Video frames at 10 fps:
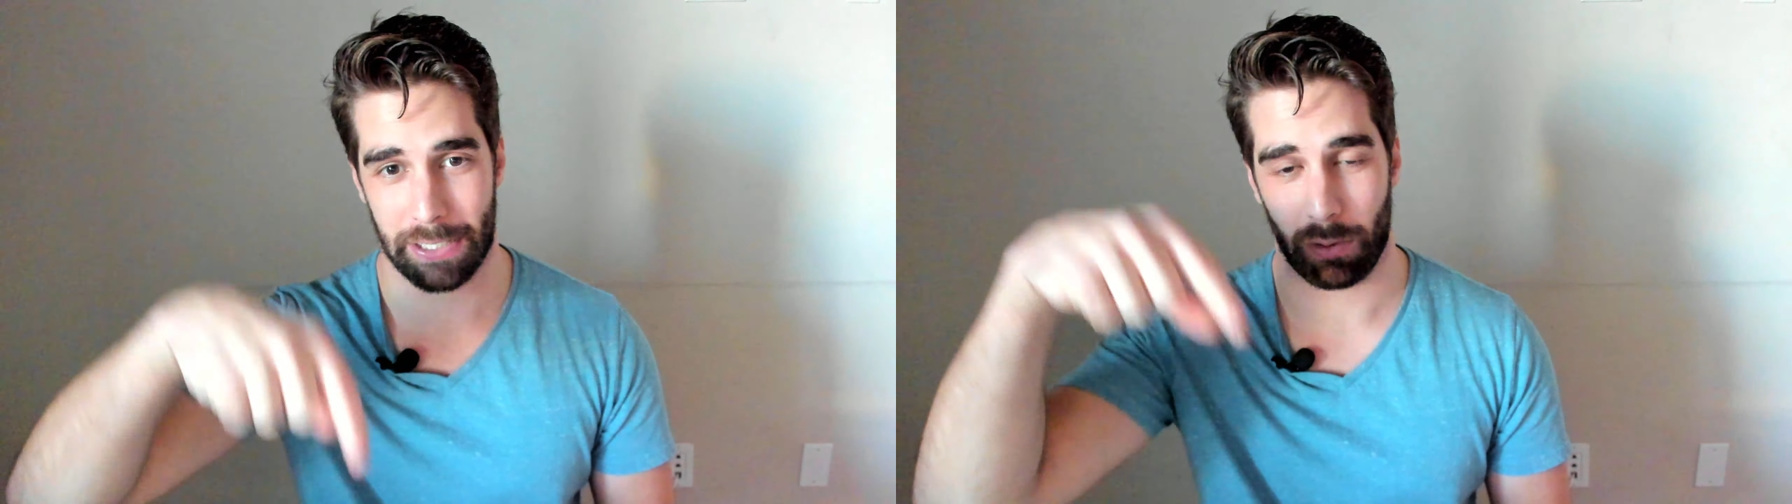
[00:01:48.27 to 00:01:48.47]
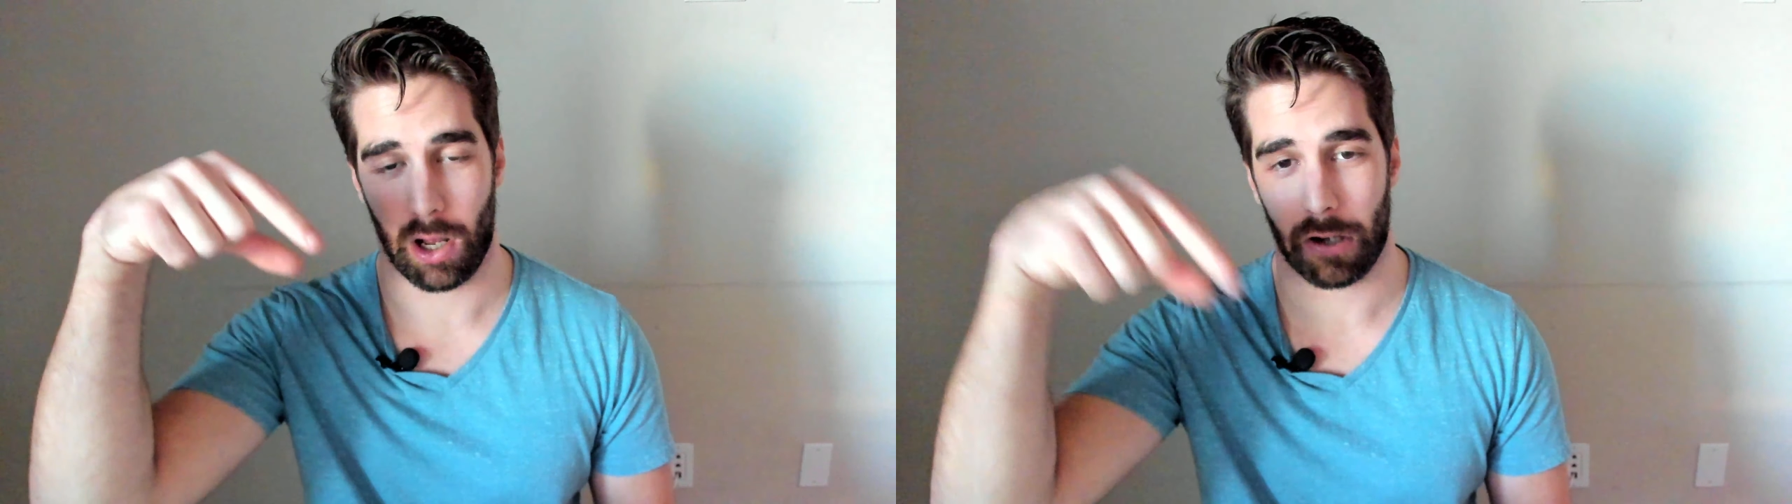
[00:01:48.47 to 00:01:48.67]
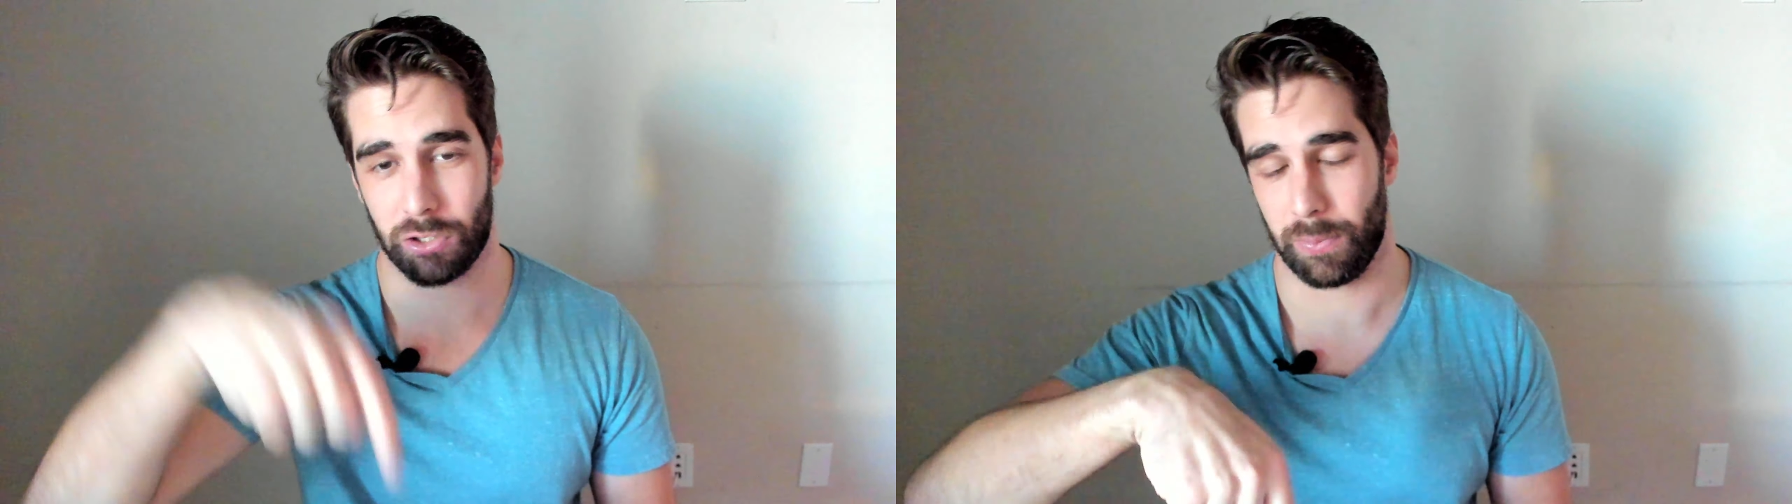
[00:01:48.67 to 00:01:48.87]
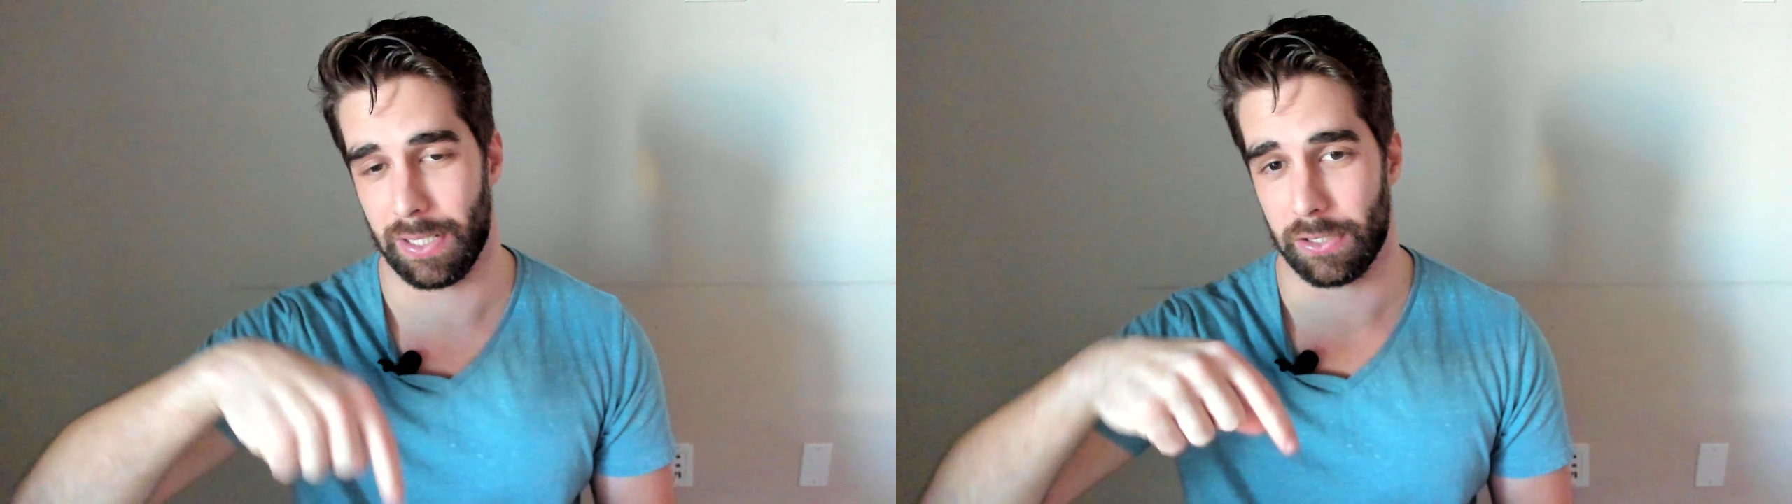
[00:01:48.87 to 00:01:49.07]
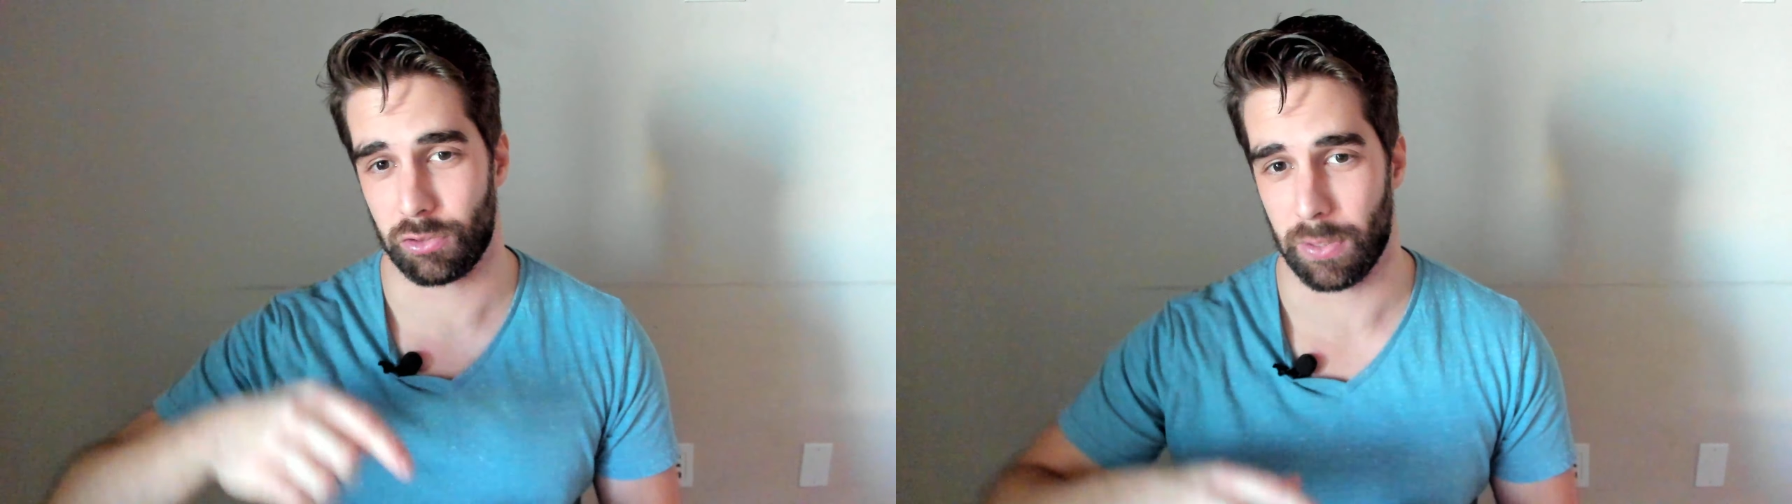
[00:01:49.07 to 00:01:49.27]
That will also be in
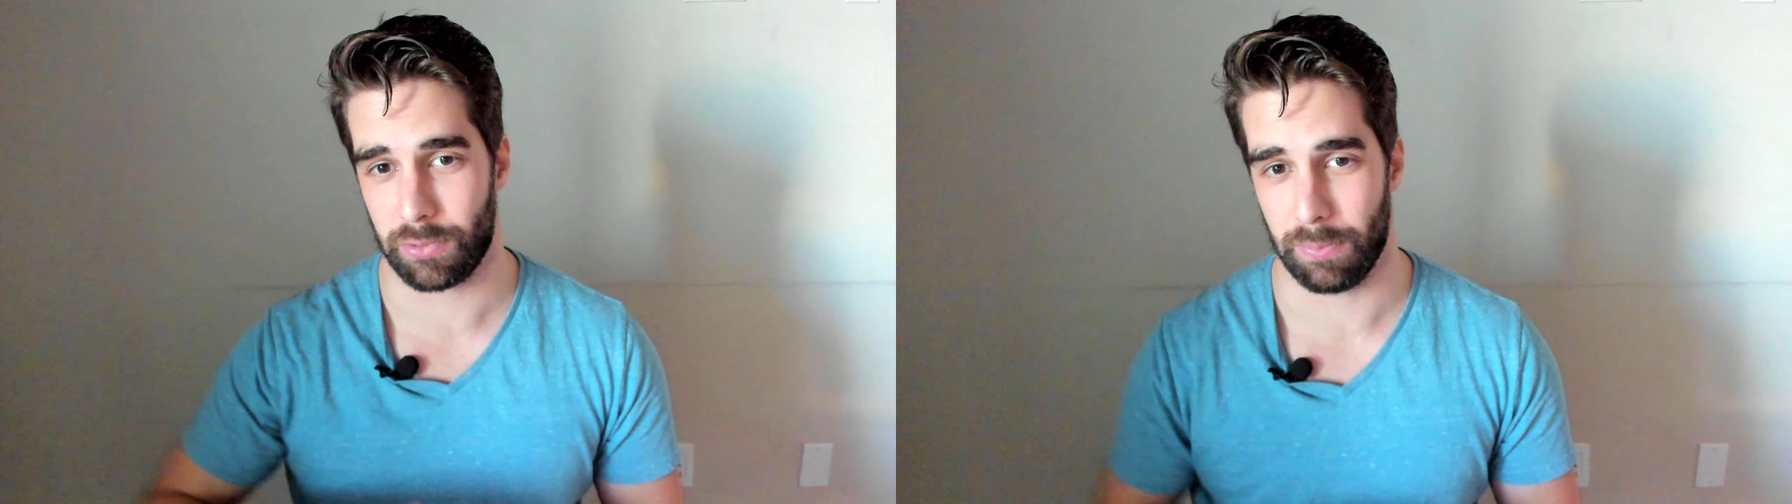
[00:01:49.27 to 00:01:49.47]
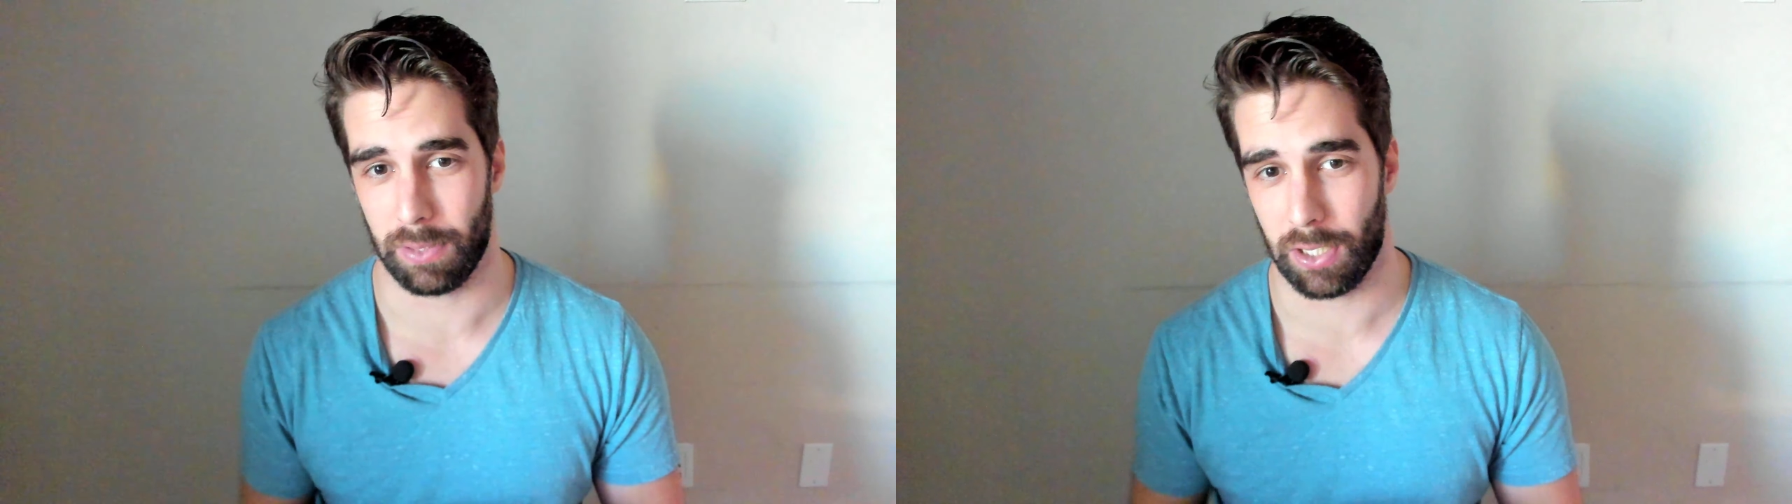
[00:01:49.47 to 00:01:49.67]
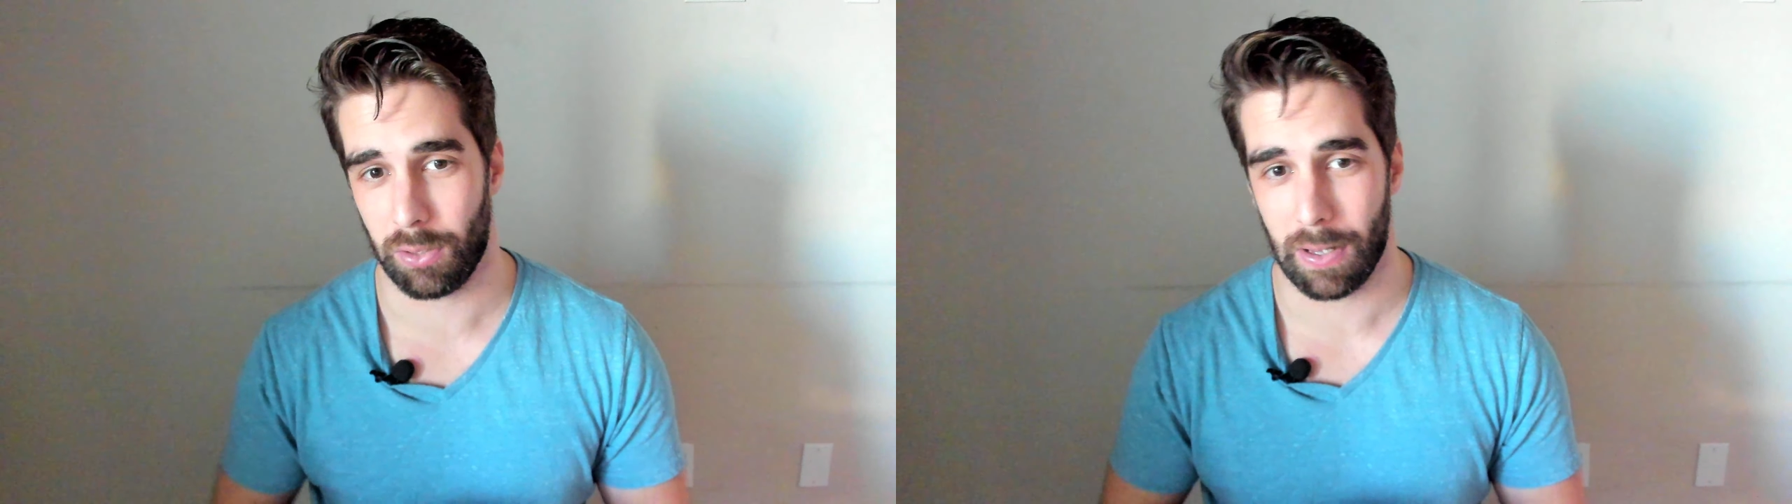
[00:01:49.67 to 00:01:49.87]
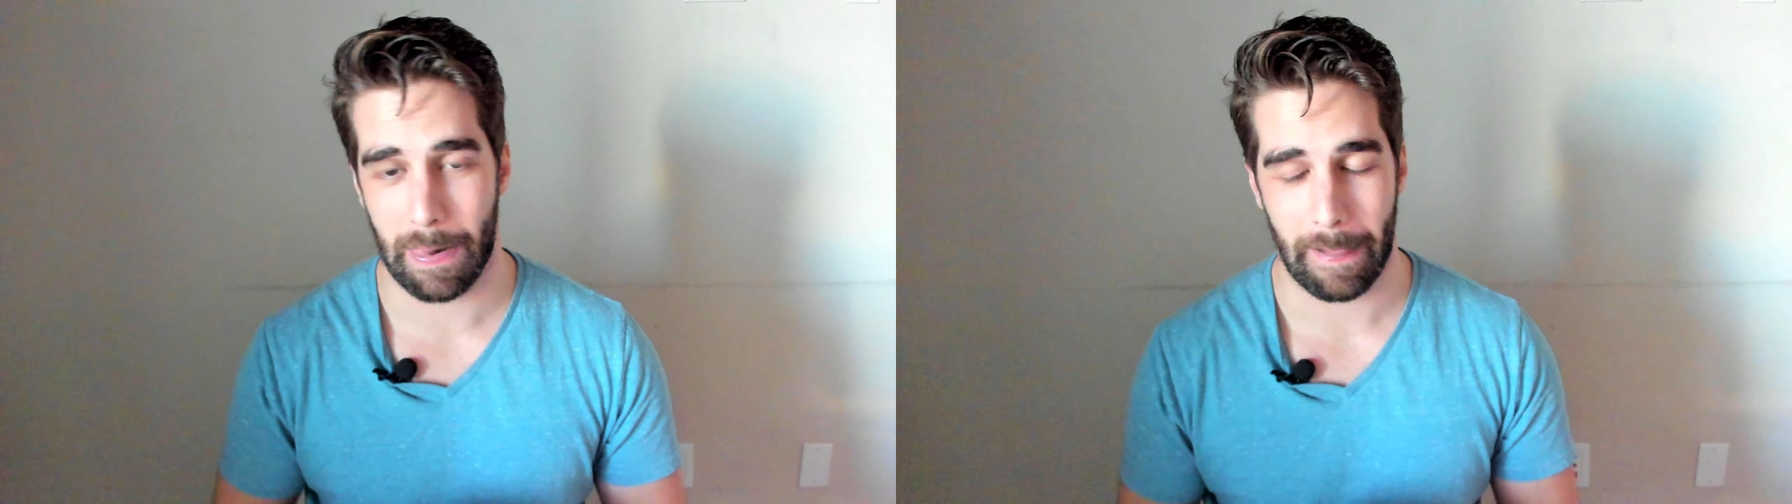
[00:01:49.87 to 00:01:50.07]
the description below,